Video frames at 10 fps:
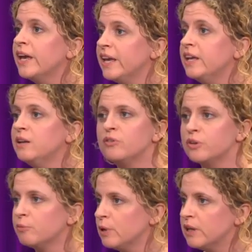in
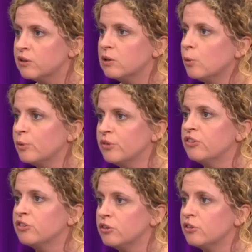sort of political
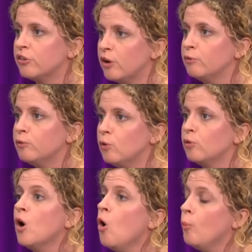opposition and so forth,